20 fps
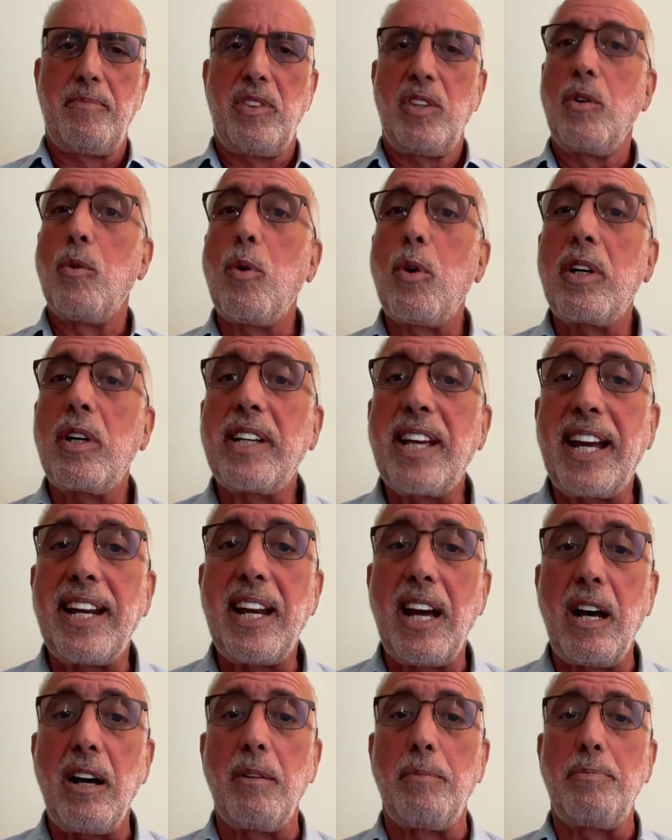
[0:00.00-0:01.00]
Or get
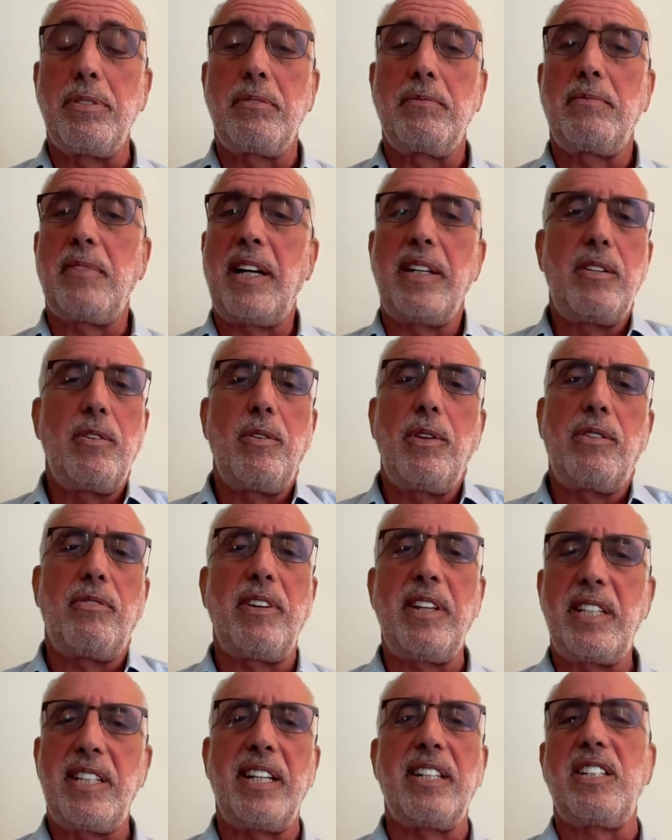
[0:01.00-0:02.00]
help. I do
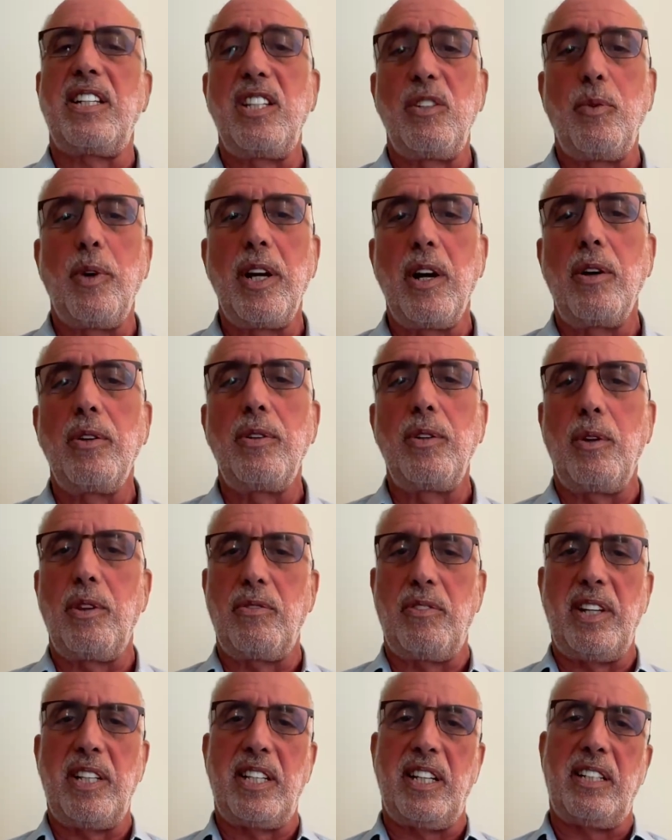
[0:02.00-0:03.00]
360s. We all do
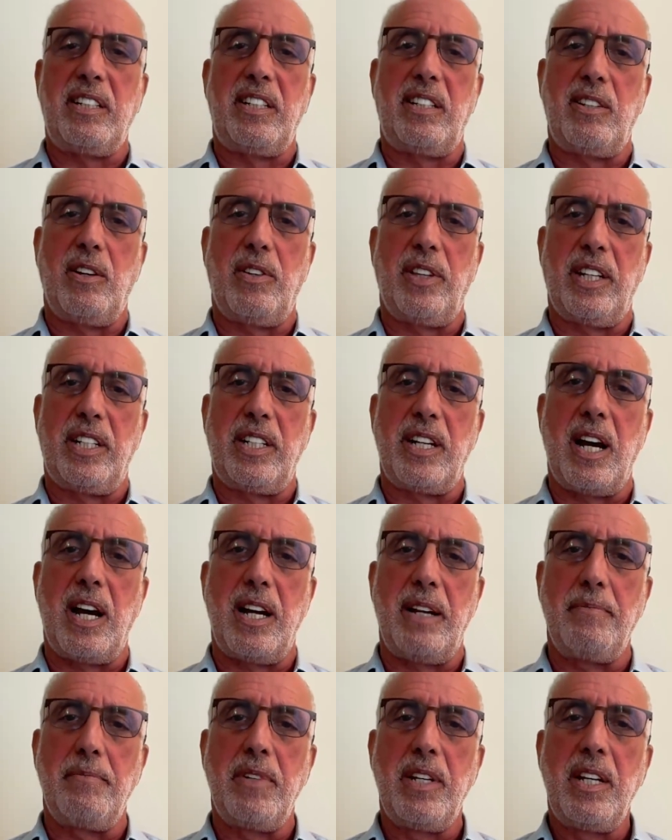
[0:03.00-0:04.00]
360s all the
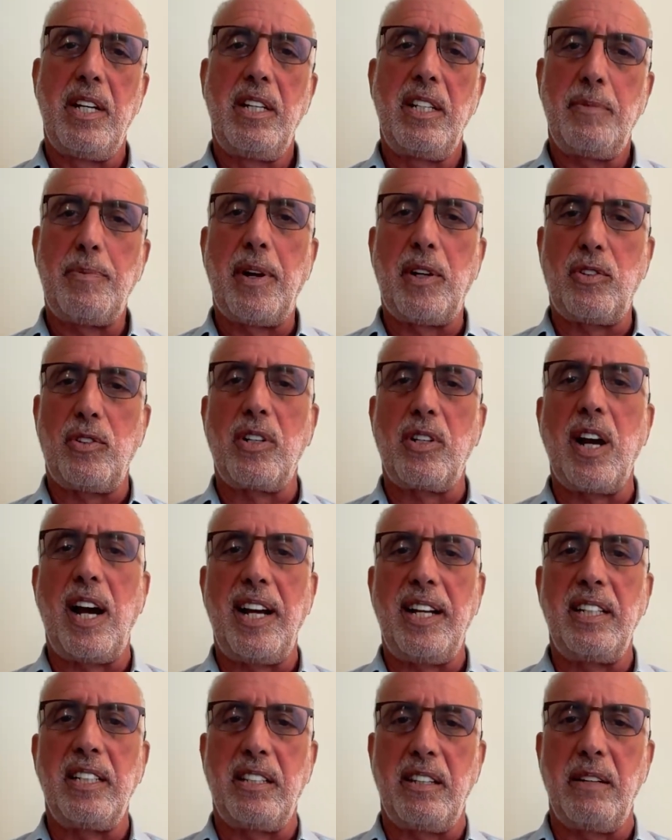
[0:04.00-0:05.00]
time, special
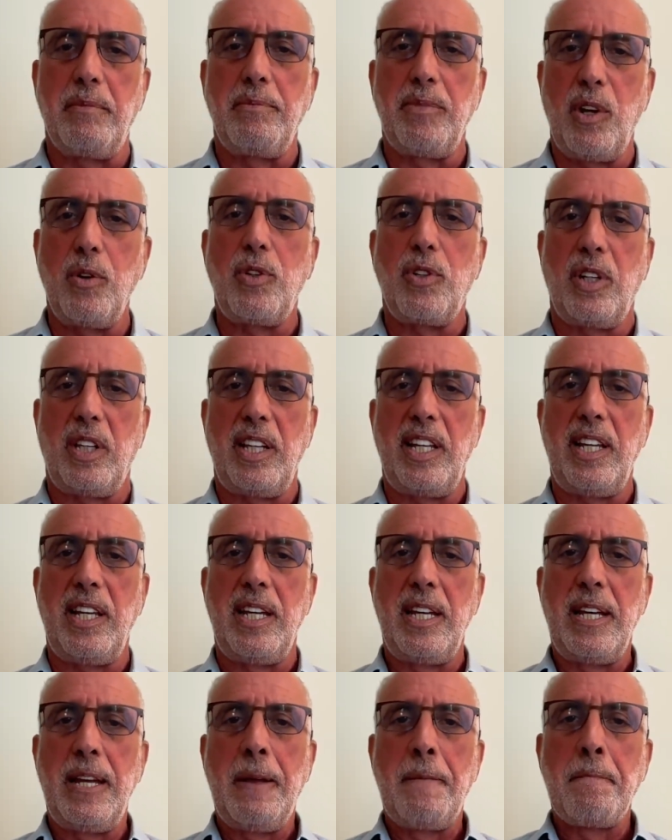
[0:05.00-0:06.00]
kinds of them usually,
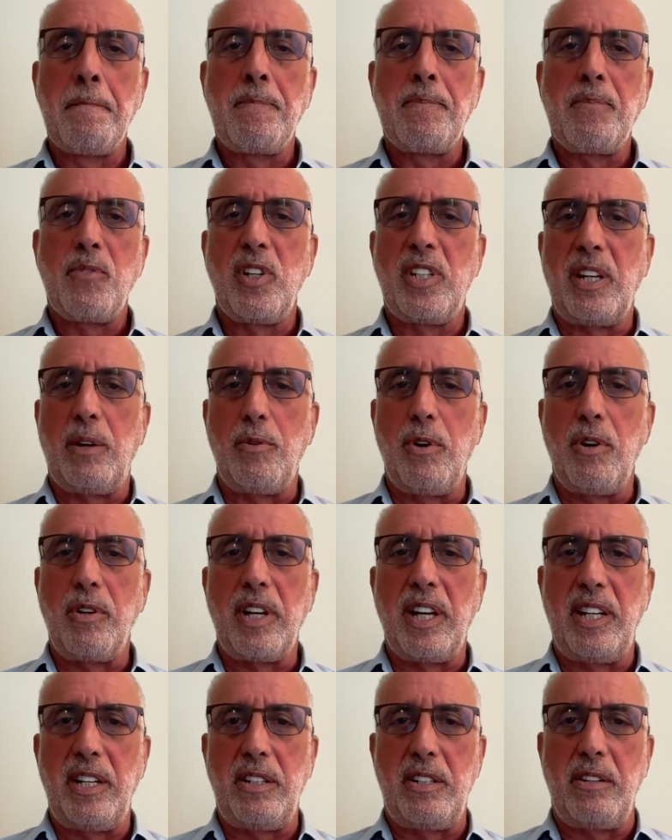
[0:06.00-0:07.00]
which I won't
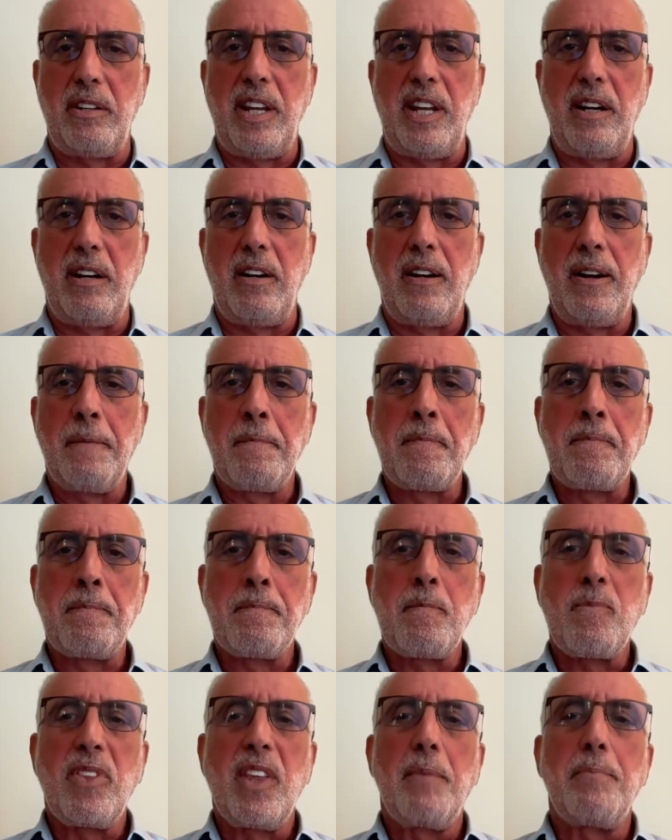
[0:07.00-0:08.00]
get into here.
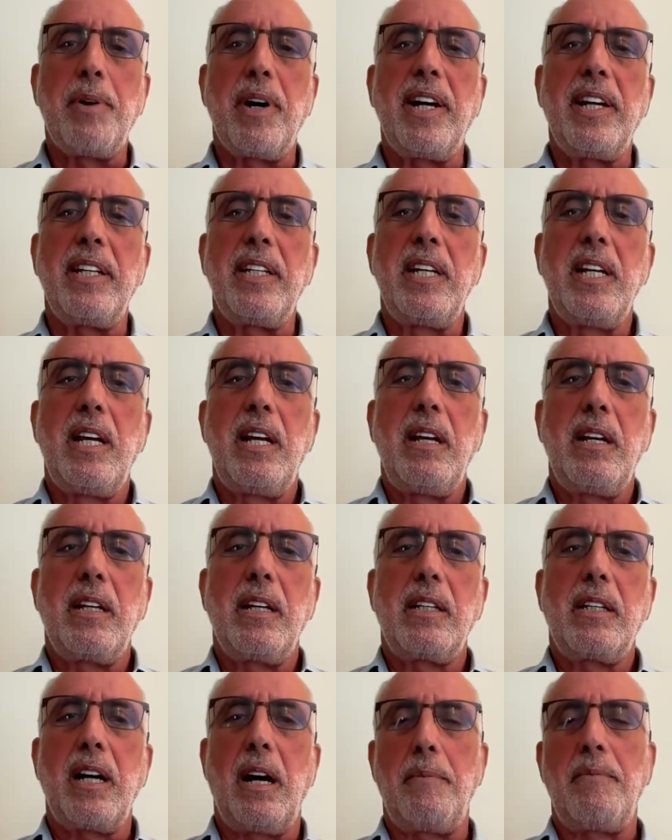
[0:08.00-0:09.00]
But
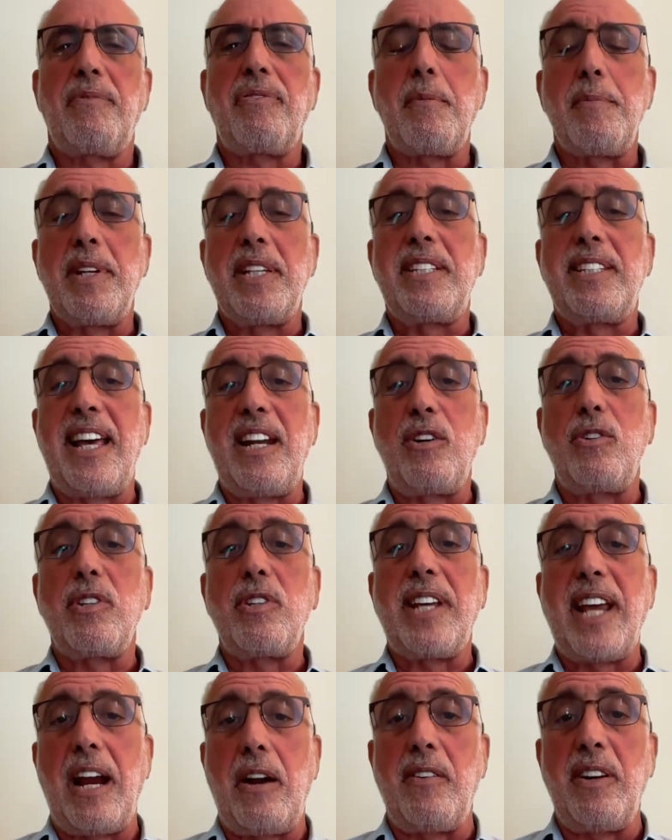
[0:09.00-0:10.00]
come from a centered,
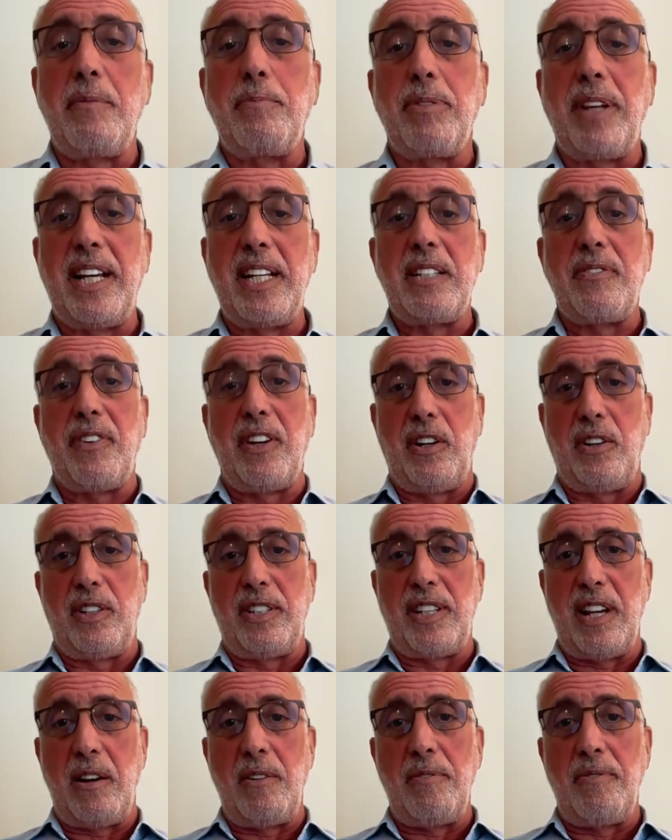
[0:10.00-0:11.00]
caring place for
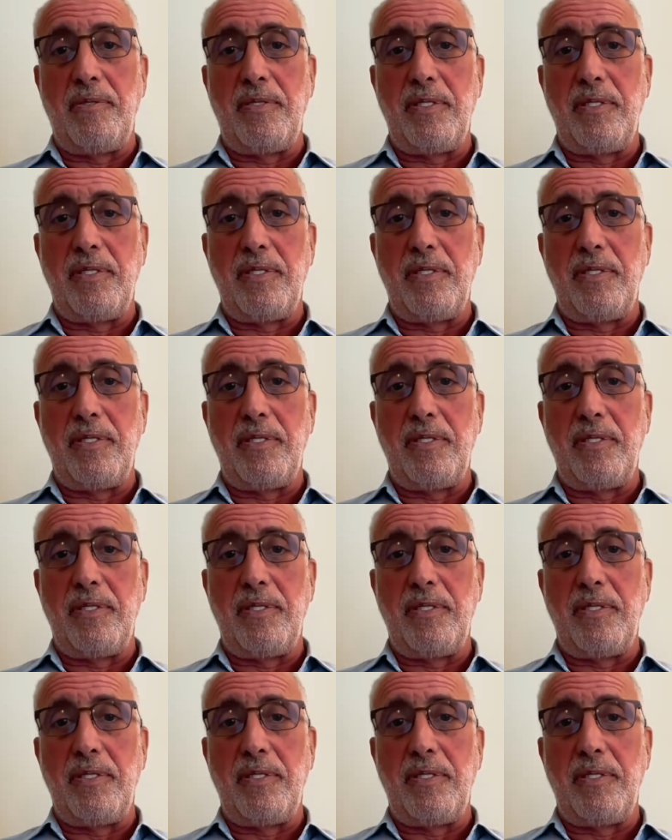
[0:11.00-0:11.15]
yourself.